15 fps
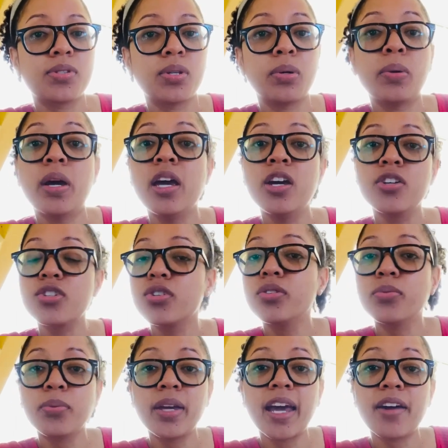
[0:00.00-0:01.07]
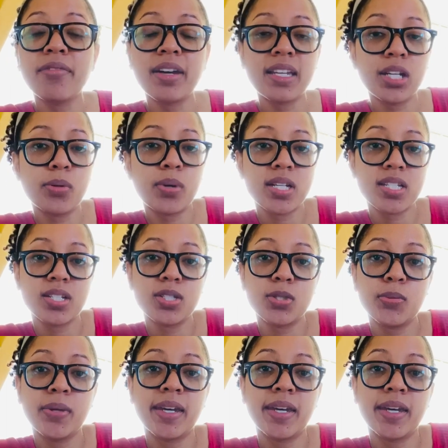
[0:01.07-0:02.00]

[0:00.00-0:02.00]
So should we have any questions,